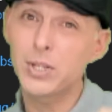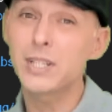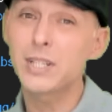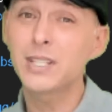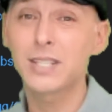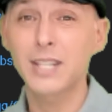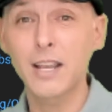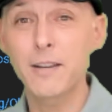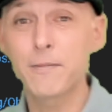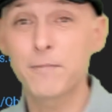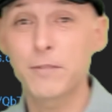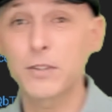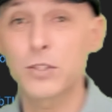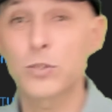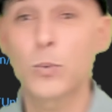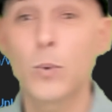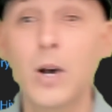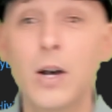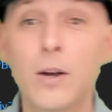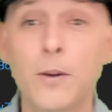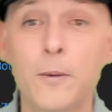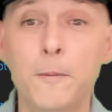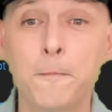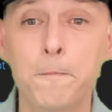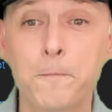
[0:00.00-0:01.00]
safe as
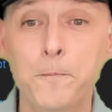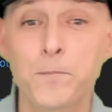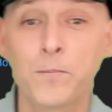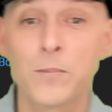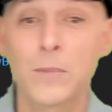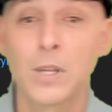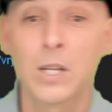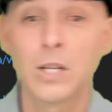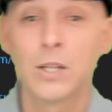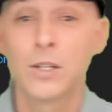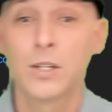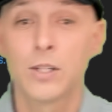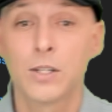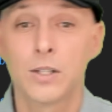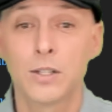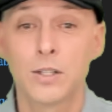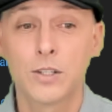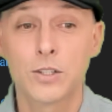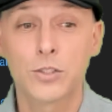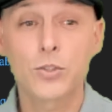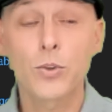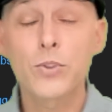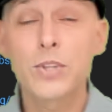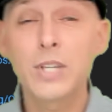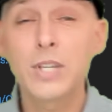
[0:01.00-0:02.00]
well.
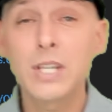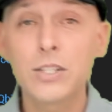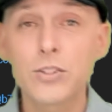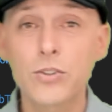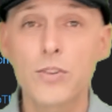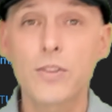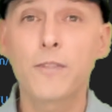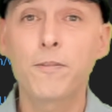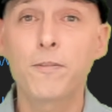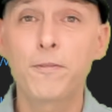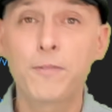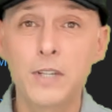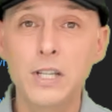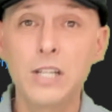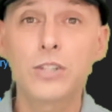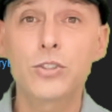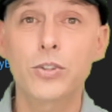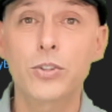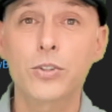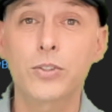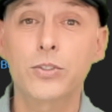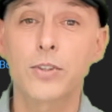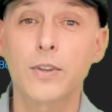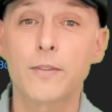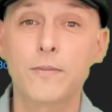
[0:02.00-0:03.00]
So these are the
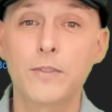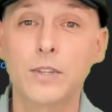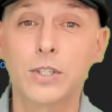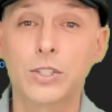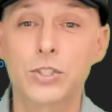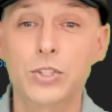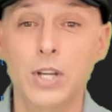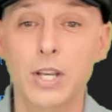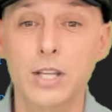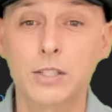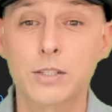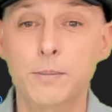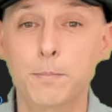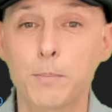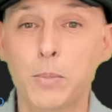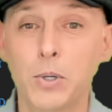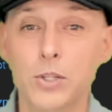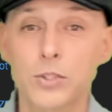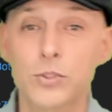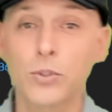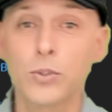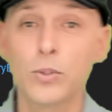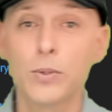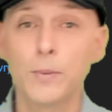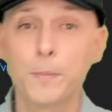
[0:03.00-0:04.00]
features of the chess
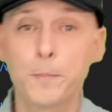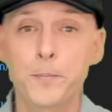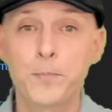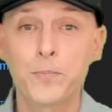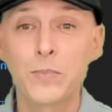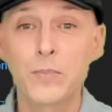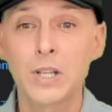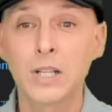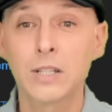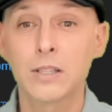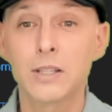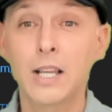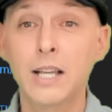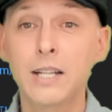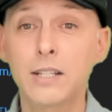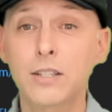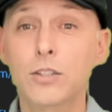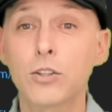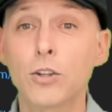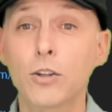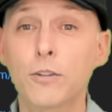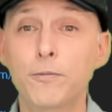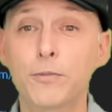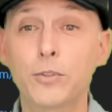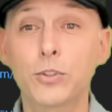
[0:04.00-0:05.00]
puzzle. Let's
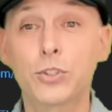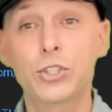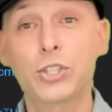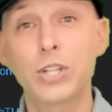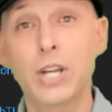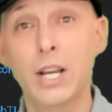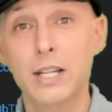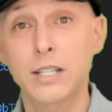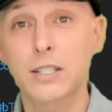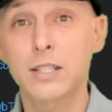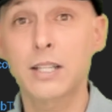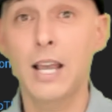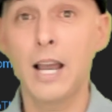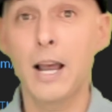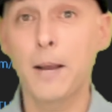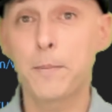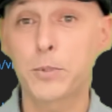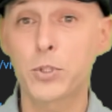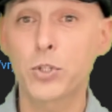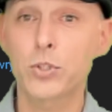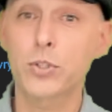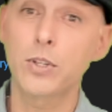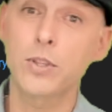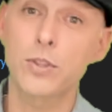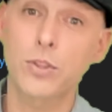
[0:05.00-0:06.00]
look for checks,
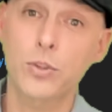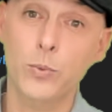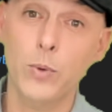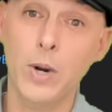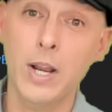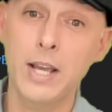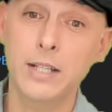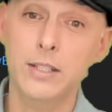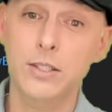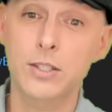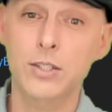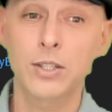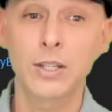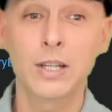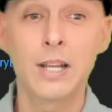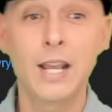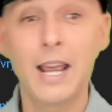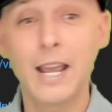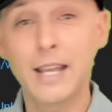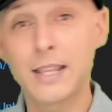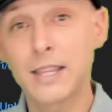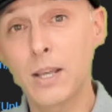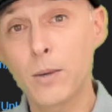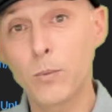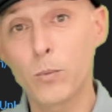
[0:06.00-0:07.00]
captures, and threats.
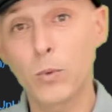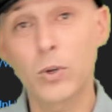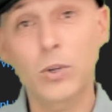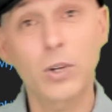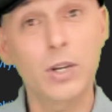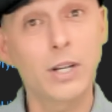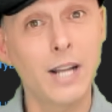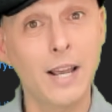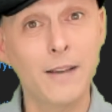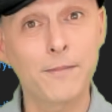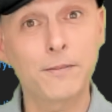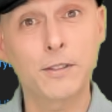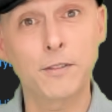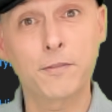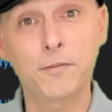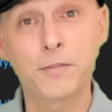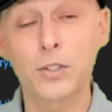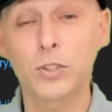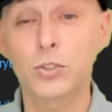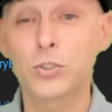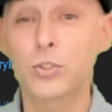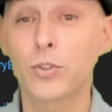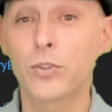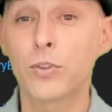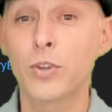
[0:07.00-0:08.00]
And then we're going to have to
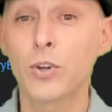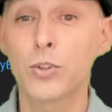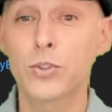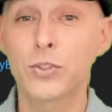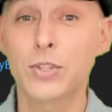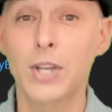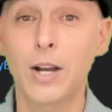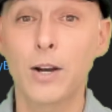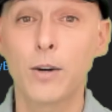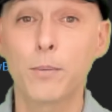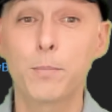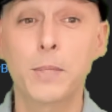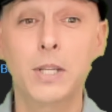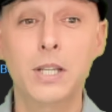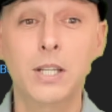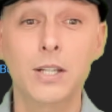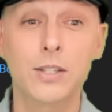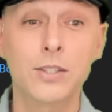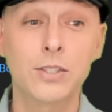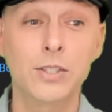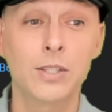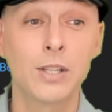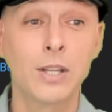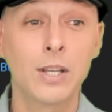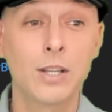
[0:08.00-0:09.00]
filter those out
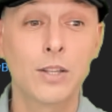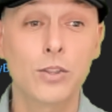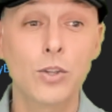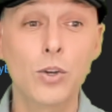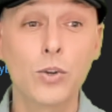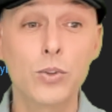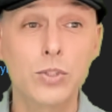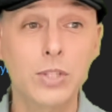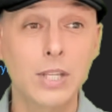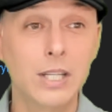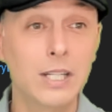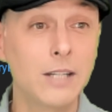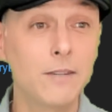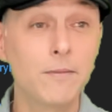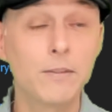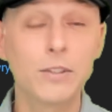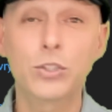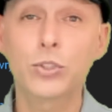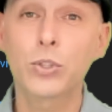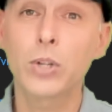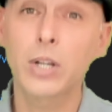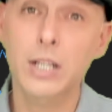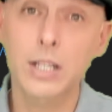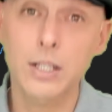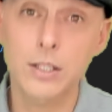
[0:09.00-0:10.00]
because those can even
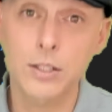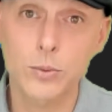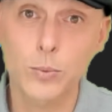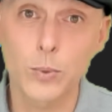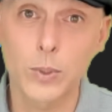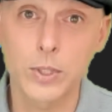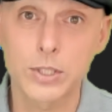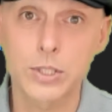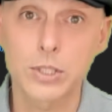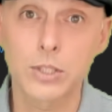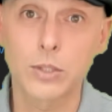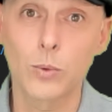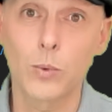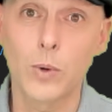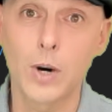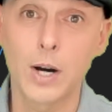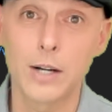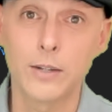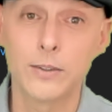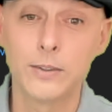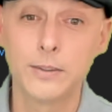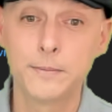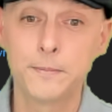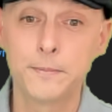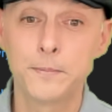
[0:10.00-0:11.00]
trick us once in a
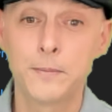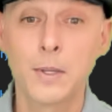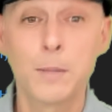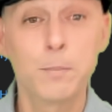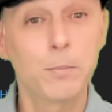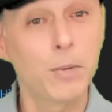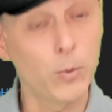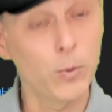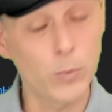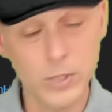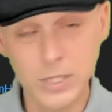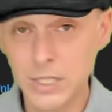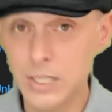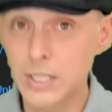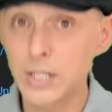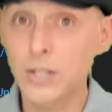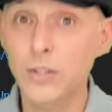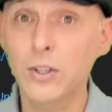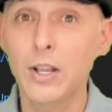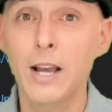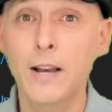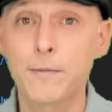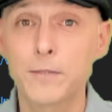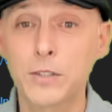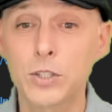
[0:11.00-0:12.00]
while. But we
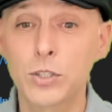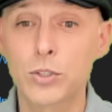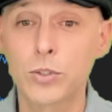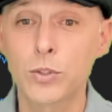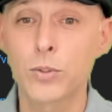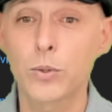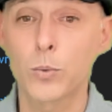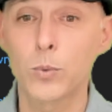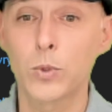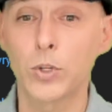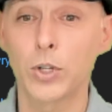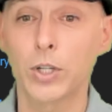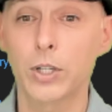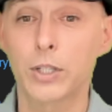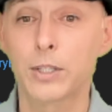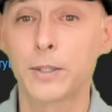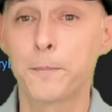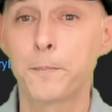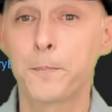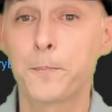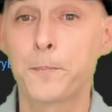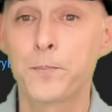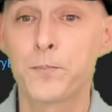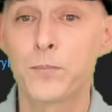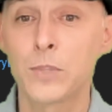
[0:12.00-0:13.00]
still have to do the work.
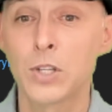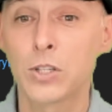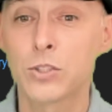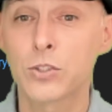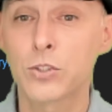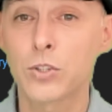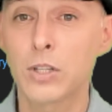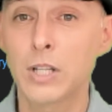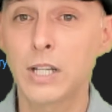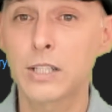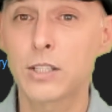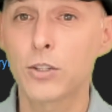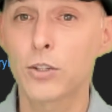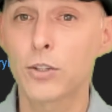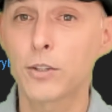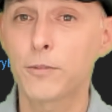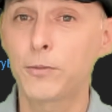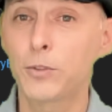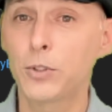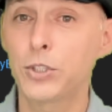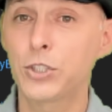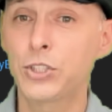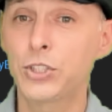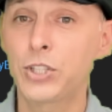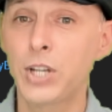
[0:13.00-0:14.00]
So let's look
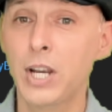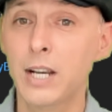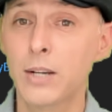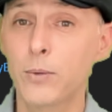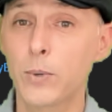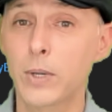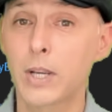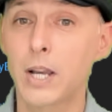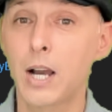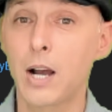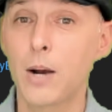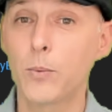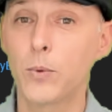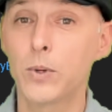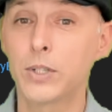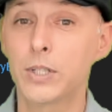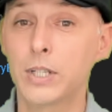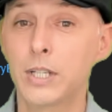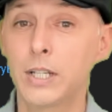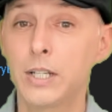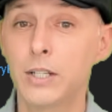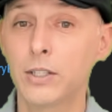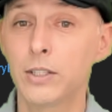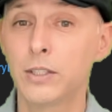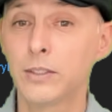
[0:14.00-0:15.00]
for a check. We got one
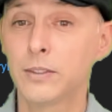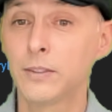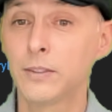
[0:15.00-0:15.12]
here.